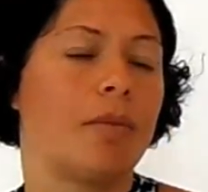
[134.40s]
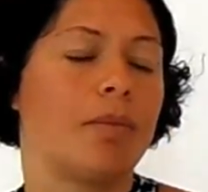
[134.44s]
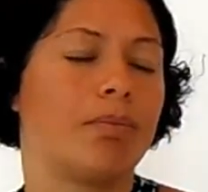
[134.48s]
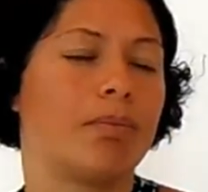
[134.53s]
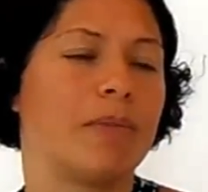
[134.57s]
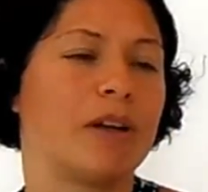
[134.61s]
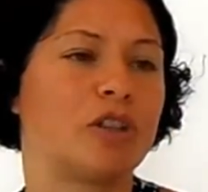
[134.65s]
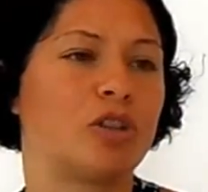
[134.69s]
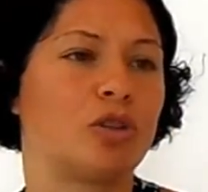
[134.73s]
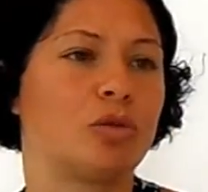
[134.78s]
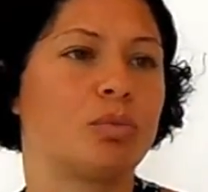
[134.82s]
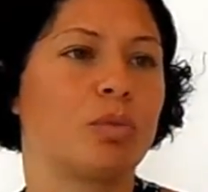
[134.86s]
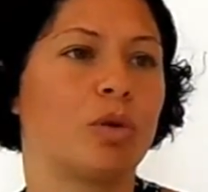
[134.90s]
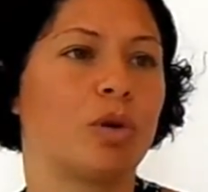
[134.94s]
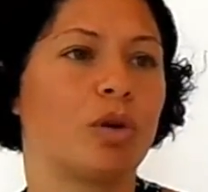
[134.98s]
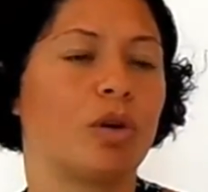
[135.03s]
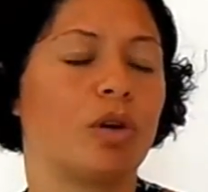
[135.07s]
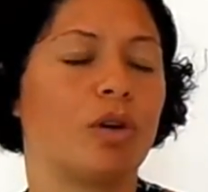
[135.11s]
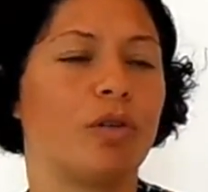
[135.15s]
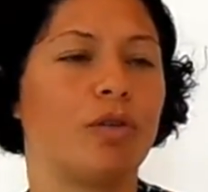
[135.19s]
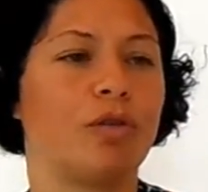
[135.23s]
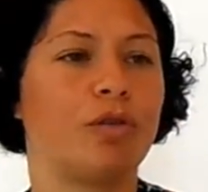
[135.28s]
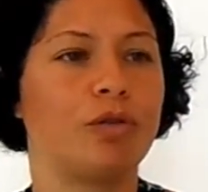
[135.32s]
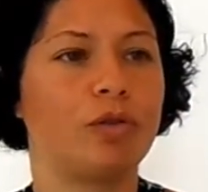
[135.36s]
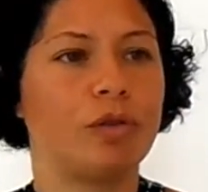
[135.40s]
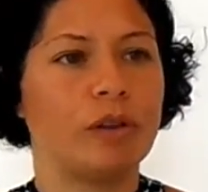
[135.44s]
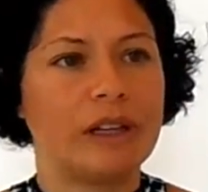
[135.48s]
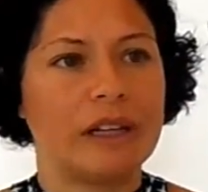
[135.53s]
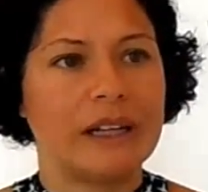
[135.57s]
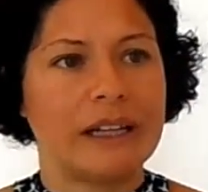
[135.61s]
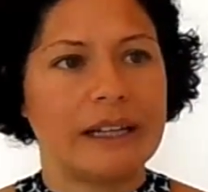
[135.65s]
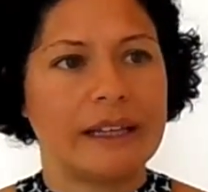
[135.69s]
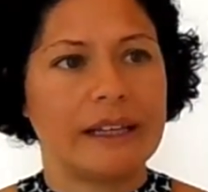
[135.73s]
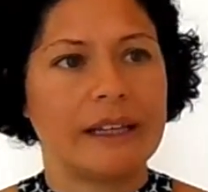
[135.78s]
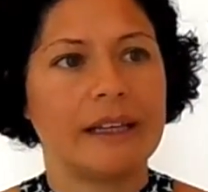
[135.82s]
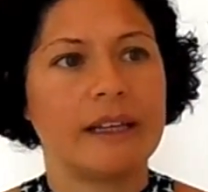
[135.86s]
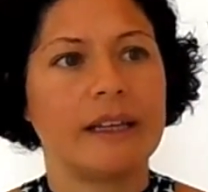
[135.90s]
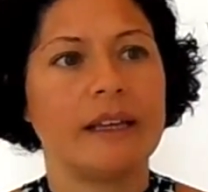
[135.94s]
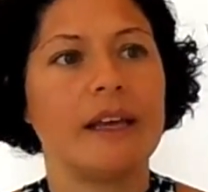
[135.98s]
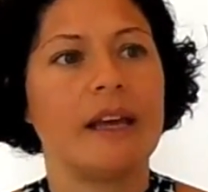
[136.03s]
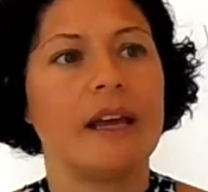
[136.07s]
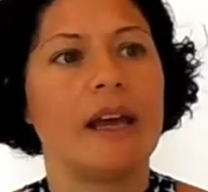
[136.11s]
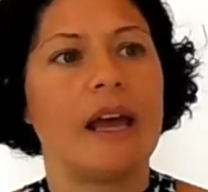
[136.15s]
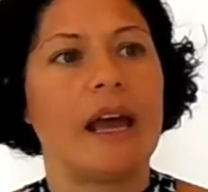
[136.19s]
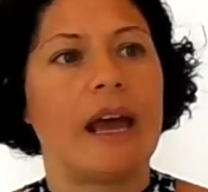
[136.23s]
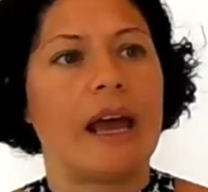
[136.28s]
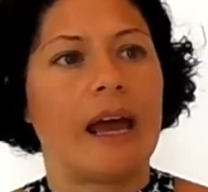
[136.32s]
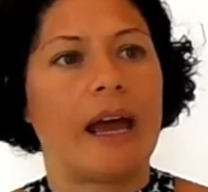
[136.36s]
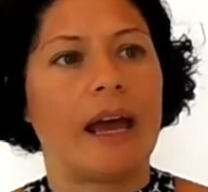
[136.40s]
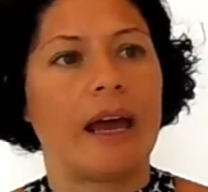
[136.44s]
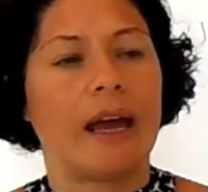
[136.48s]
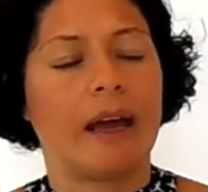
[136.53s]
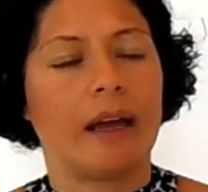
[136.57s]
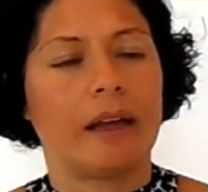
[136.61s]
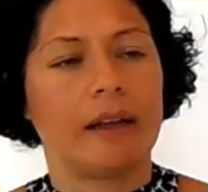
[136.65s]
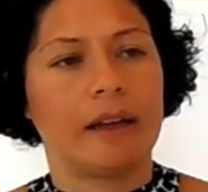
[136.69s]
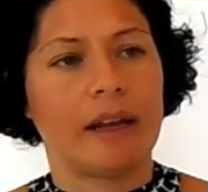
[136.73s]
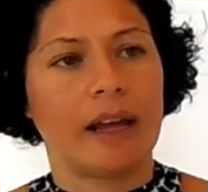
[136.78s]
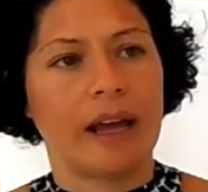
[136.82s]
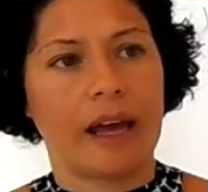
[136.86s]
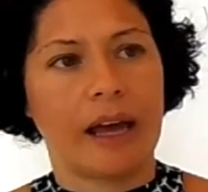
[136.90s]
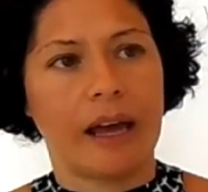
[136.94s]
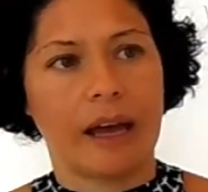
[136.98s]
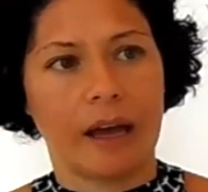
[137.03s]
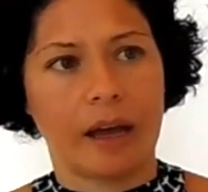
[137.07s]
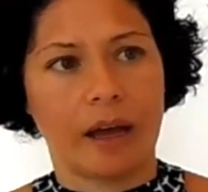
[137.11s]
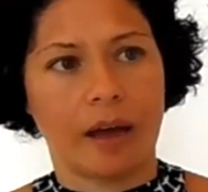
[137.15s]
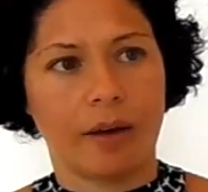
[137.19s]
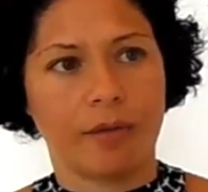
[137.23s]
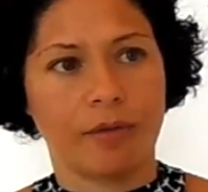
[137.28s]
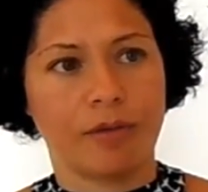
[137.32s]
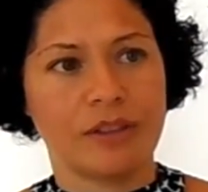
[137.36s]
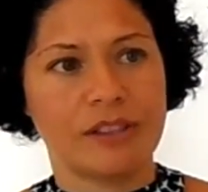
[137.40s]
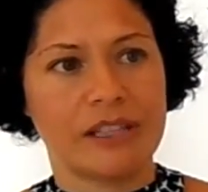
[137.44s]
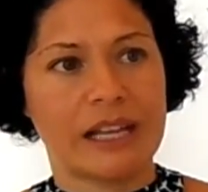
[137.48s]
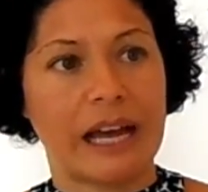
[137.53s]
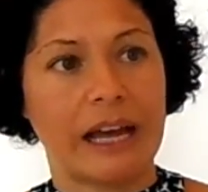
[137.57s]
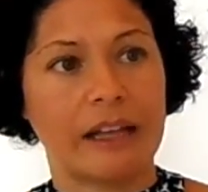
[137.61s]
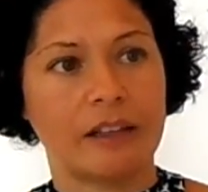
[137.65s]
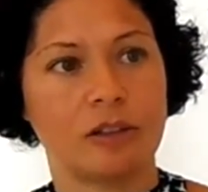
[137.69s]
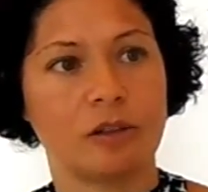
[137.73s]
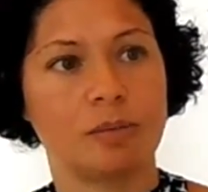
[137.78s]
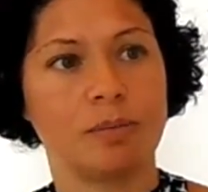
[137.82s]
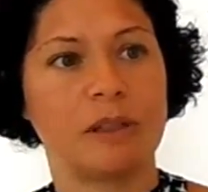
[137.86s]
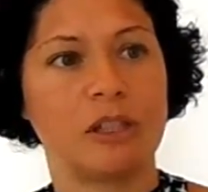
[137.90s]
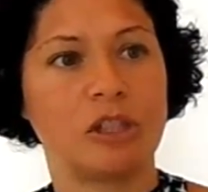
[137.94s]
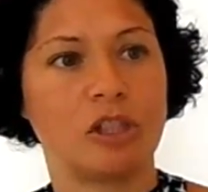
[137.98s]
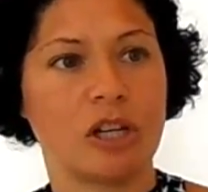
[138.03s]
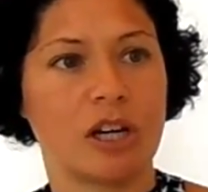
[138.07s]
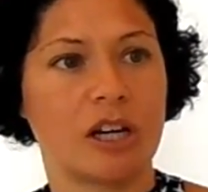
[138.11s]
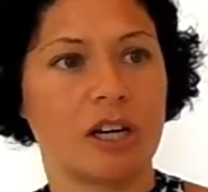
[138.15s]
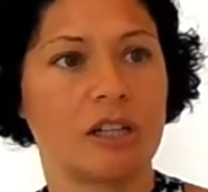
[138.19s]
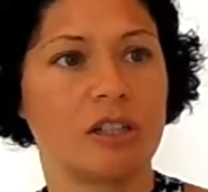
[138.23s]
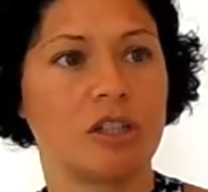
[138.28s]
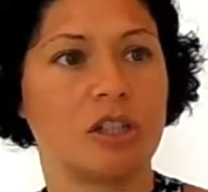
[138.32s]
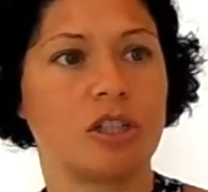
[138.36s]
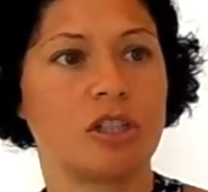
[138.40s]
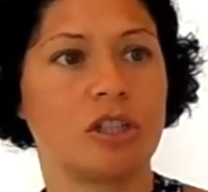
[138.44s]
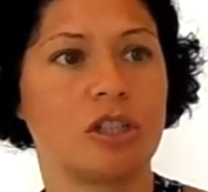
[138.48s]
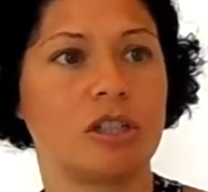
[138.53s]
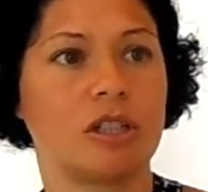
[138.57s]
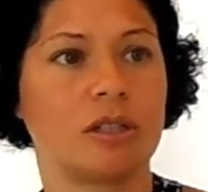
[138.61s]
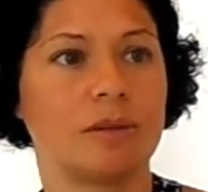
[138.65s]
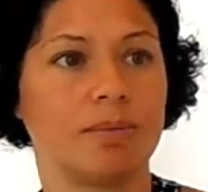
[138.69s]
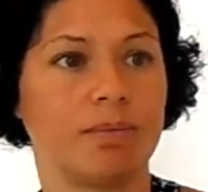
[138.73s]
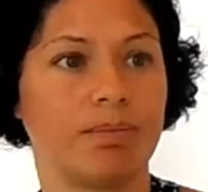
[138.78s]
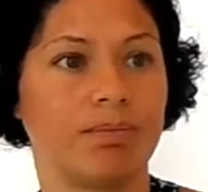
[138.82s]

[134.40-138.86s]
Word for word: much more freely, and have science be judged